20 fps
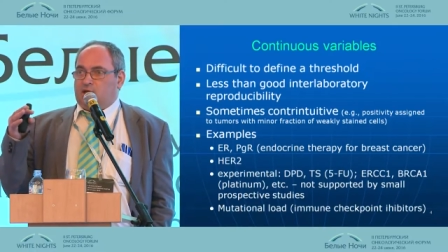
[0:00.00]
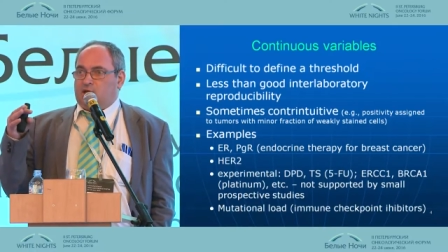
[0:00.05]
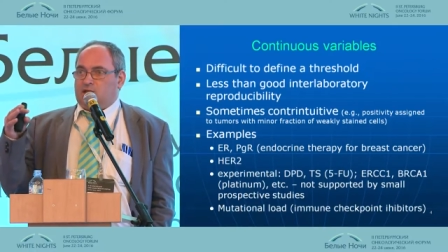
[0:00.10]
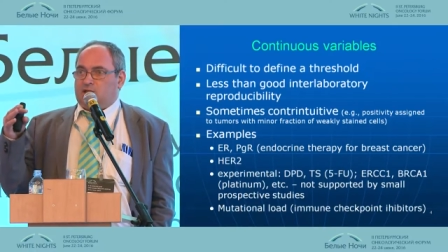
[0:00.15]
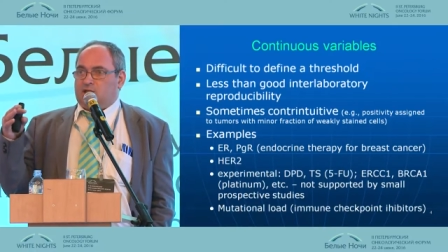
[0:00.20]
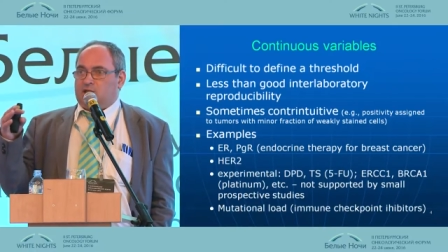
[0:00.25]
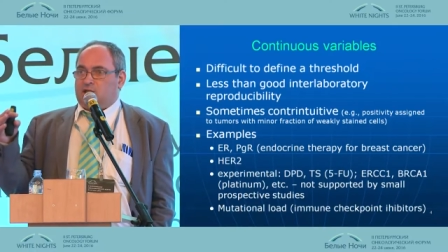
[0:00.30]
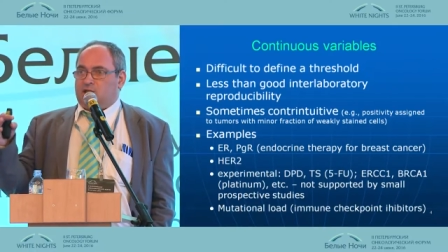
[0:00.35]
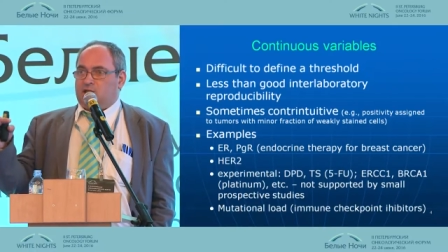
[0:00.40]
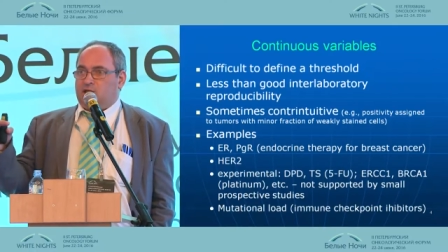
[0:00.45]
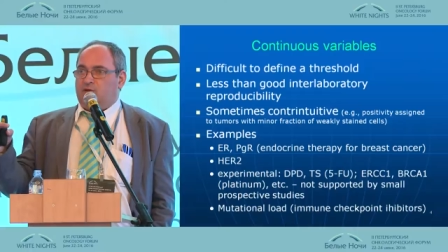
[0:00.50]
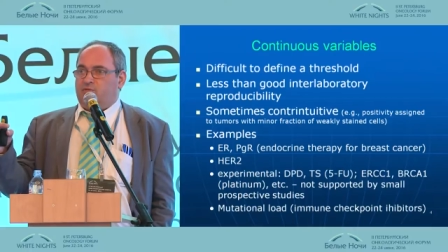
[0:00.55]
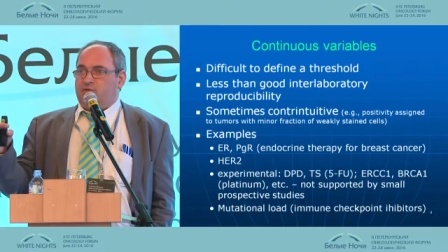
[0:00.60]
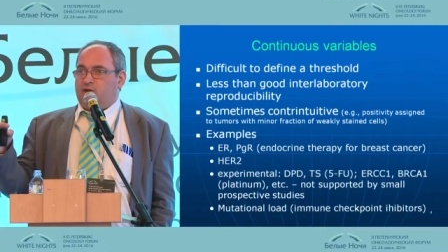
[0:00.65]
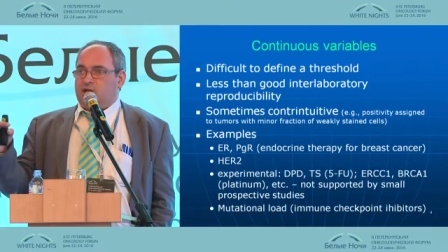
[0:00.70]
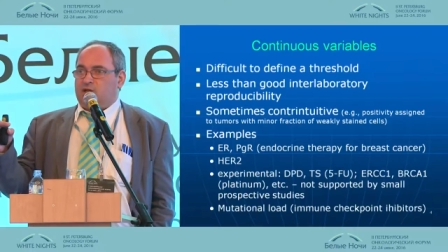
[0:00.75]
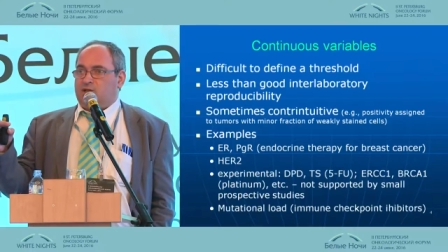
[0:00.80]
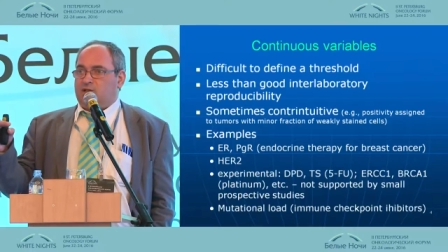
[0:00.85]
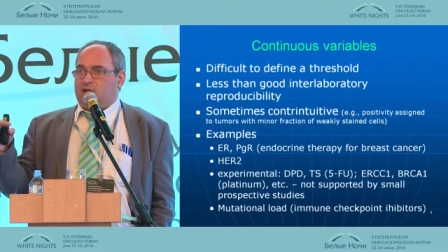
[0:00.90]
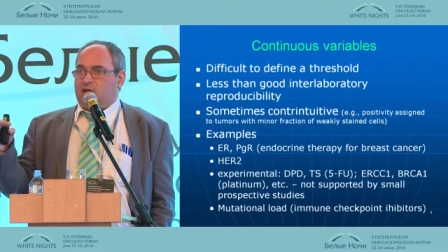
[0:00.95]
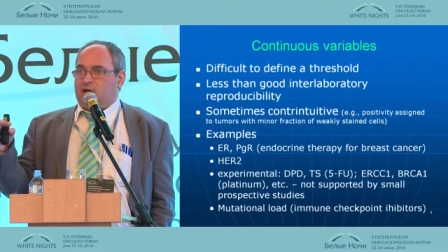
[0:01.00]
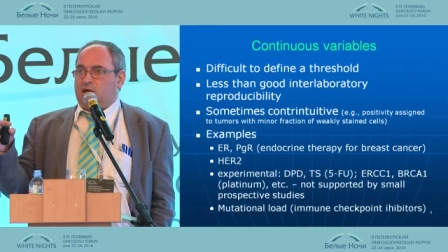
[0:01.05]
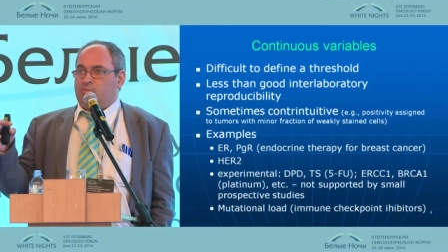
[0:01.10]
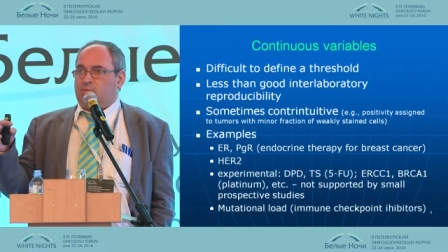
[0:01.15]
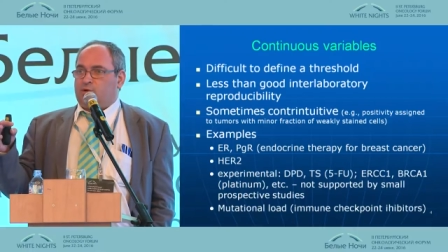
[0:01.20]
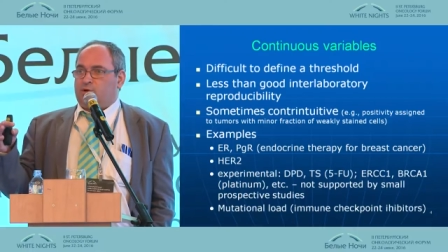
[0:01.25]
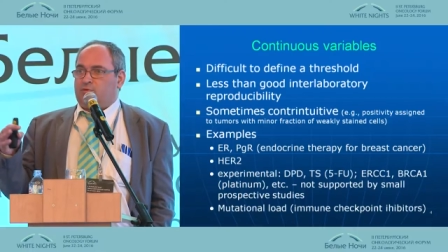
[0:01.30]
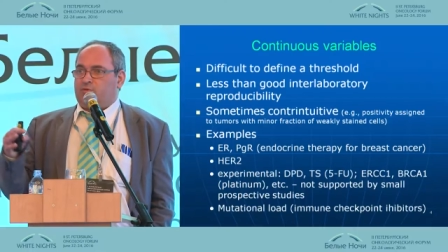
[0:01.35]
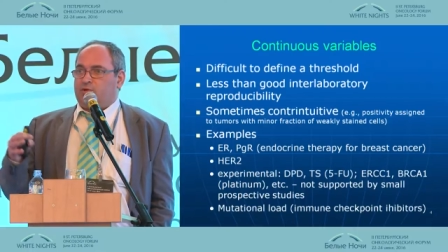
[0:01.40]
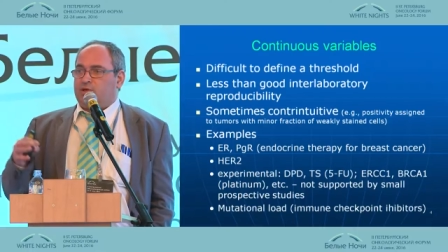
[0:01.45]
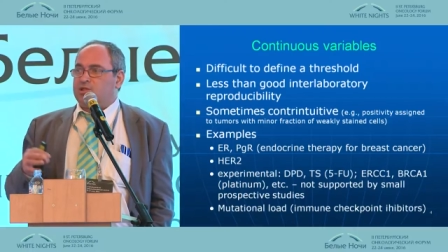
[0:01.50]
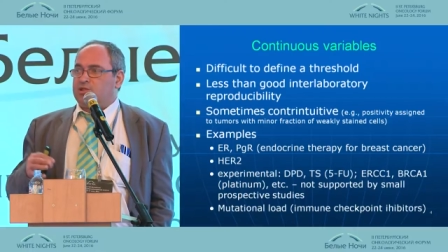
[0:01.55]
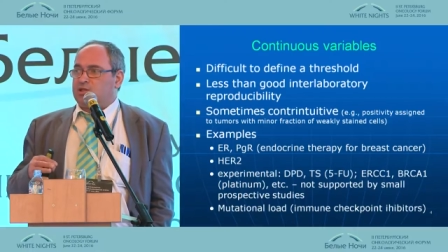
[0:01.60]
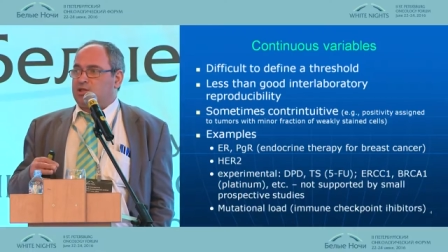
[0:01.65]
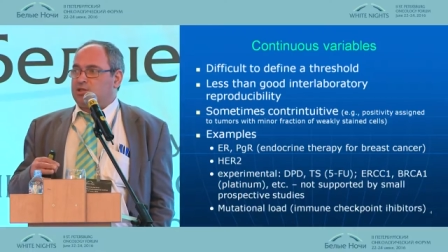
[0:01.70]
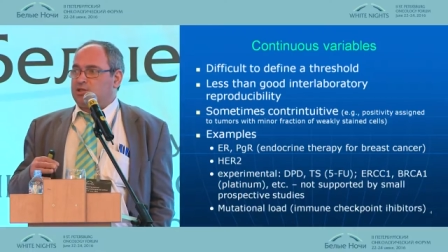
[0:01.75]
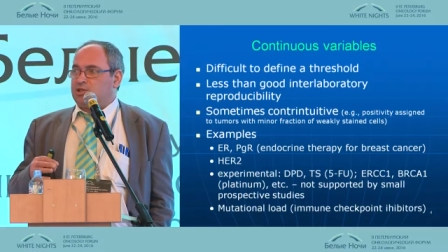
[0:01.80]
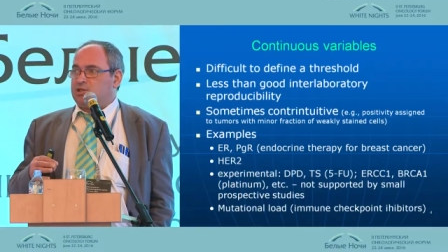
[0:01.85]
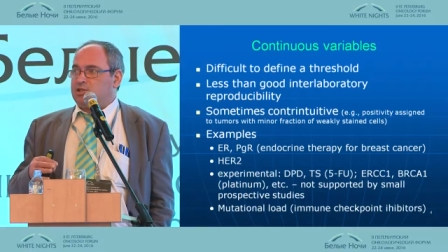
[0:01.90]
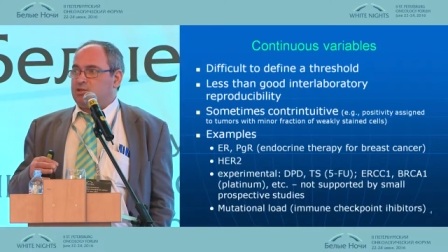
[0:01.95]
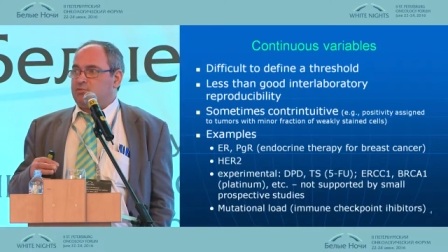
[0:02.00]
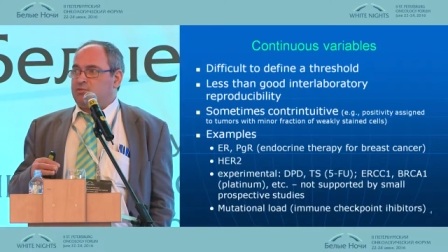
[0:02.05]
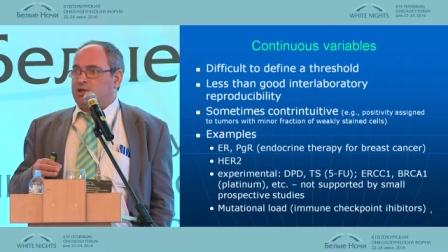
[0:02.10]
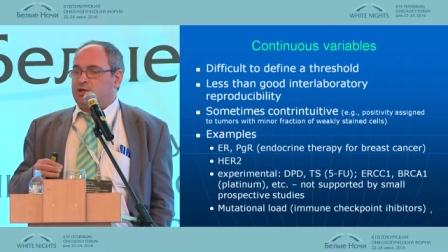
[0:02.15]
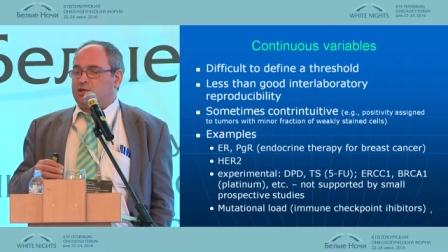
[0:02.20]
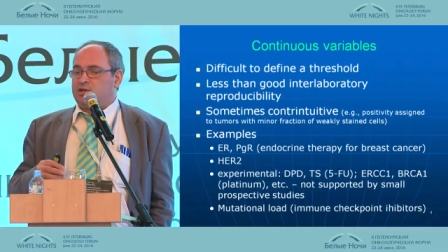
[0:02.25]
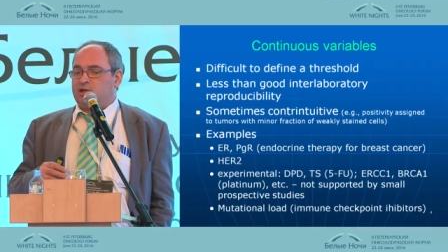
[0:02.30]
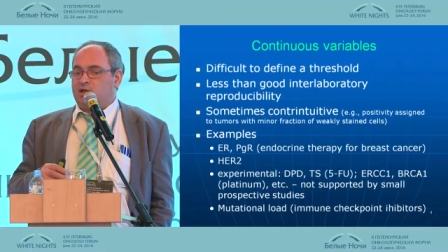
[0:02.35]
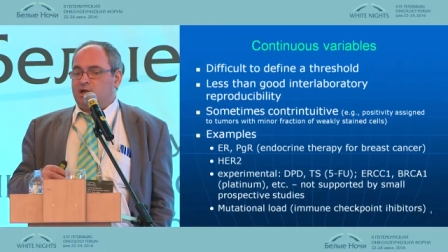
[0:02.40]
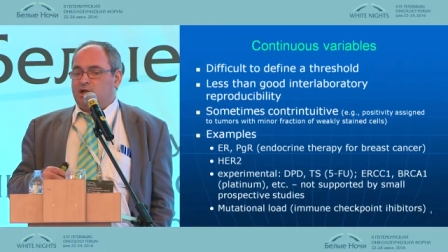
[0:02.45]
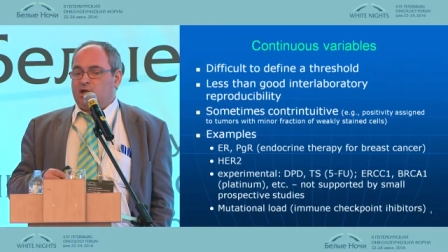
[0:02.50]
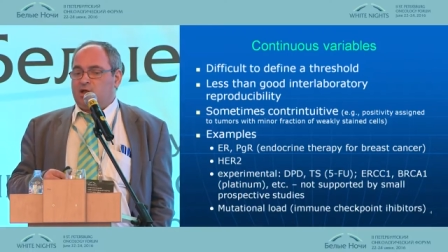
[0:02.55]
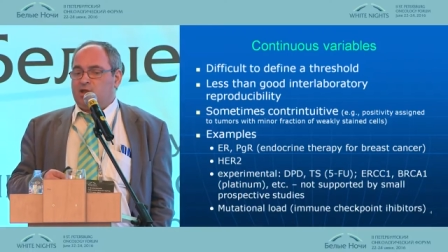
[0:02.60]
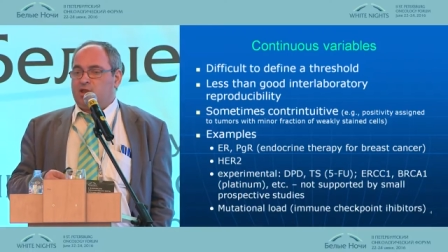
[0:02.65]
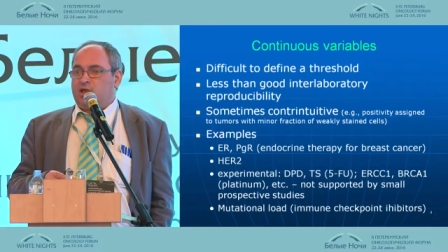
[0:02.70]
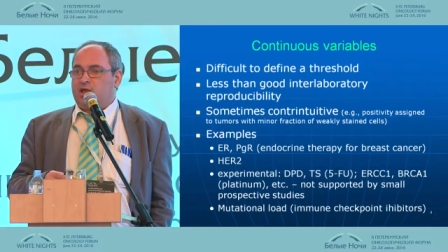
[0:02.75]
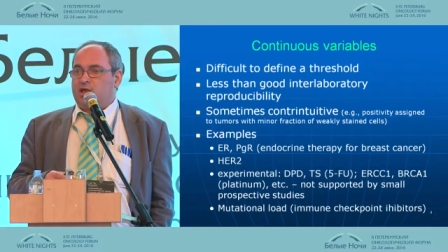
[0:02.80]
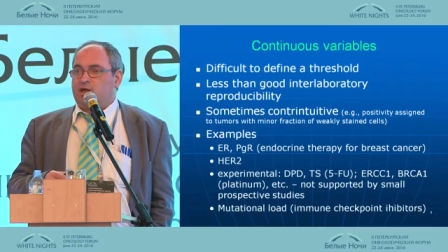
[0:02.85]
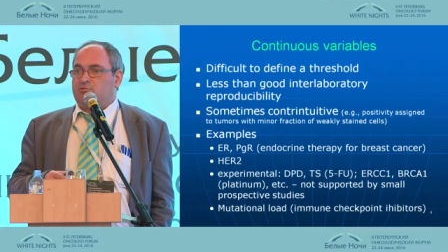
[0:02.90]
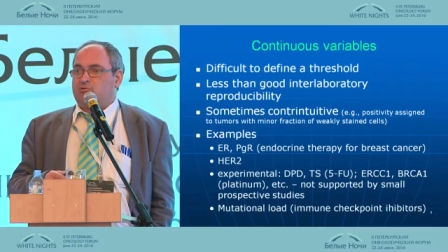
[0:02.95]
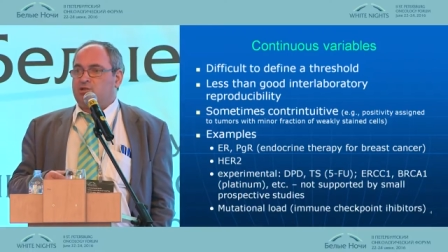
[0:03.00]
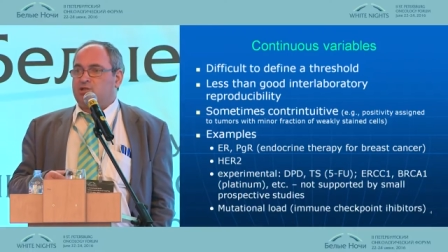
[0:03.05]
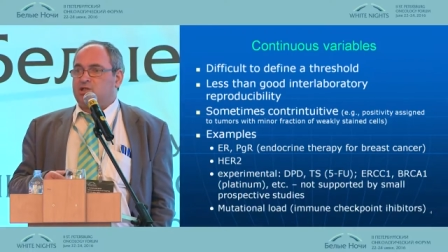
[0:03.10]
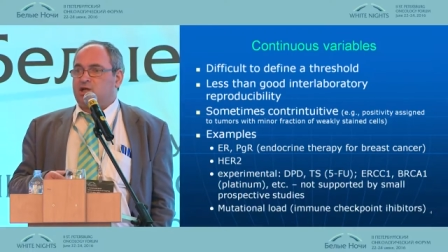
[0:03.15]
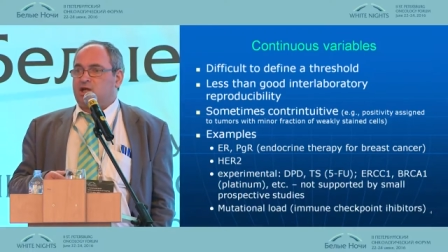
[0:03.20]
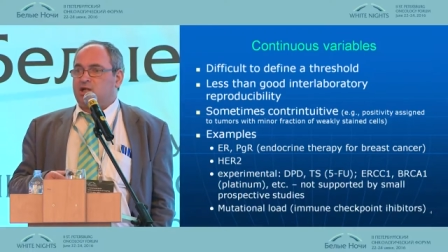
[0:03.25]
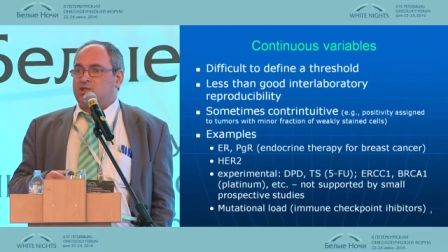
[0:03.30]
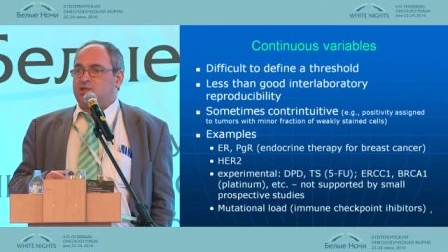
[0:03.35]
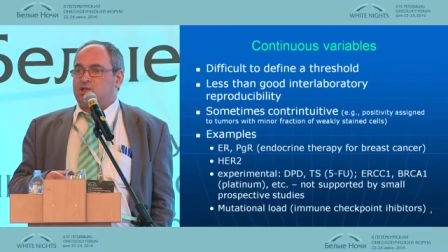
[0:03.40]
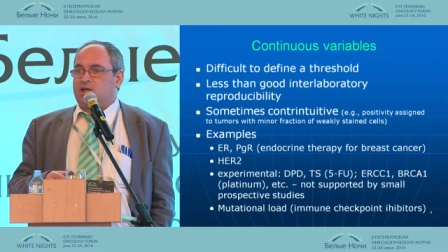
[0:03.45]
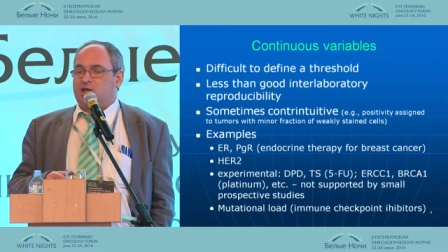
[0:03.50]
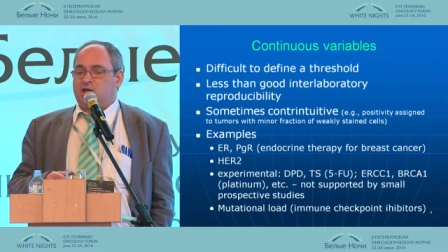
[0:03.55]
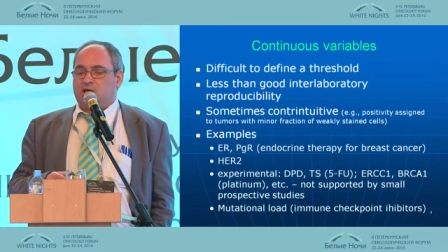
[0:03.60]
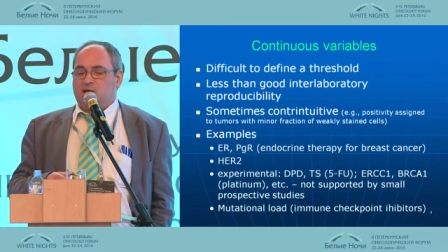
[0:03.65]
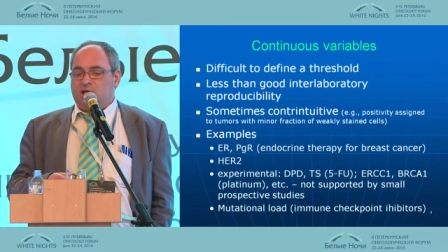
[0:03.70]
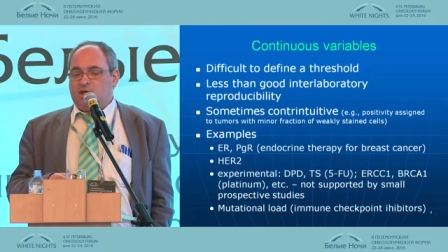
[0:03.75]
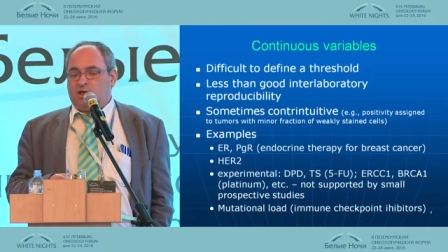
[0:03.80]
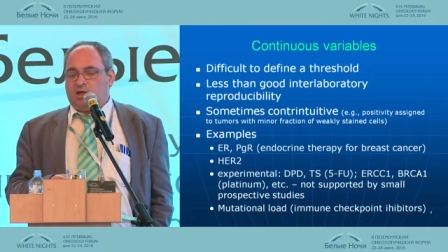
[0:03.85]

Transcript: significant number of instances where the results are